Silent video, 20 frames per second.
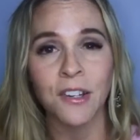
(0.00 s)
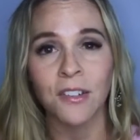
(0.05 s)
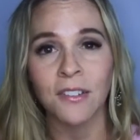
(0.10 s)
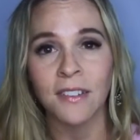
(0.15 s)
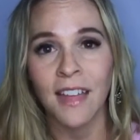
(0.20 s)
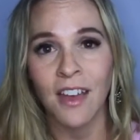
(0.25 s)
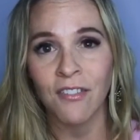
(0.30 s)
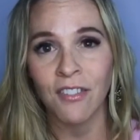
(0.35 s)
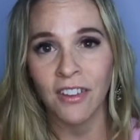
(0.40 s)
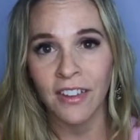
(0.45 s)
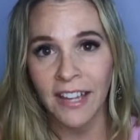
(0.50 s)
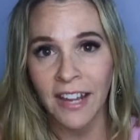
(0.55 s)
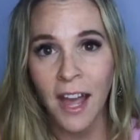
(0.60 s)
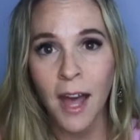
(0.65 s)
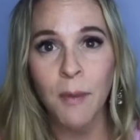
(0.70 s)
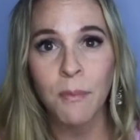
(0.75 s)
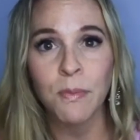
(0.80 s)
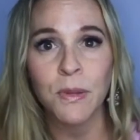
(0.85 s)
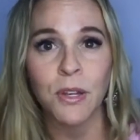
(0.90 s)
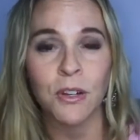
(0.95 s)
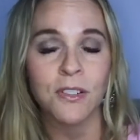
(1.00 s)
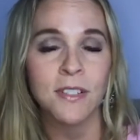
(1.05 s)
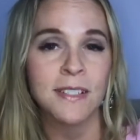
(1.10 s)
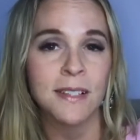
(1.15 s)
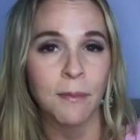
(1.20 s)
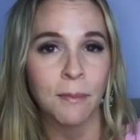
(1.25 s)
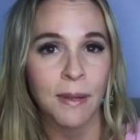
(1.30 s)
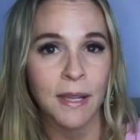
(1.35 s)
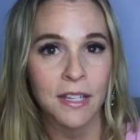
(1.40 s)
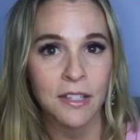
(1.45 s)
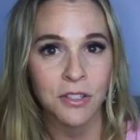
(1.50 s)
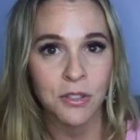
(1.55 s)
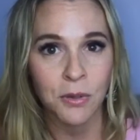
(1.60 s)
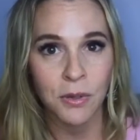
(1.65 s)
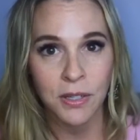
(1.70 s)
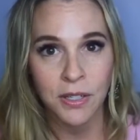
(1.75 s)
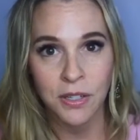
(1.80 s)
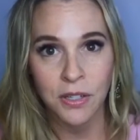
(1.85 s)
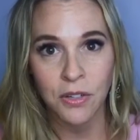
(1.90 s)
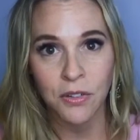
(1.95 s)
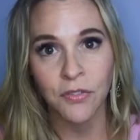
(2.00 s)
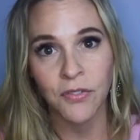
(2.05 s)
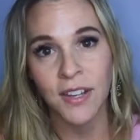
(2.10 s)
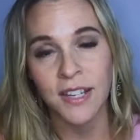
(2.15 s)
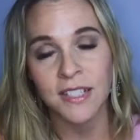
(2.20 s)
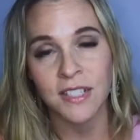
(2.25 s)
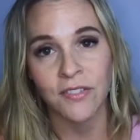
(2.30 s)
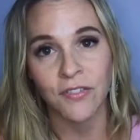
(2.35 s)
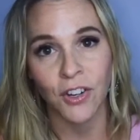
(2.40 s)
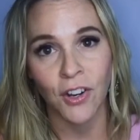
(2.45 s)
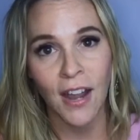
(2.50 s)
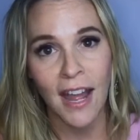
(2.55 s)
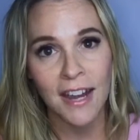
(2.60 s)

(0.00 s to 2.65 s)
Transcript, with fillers: you're leveling up, you're stepping into a new phase of your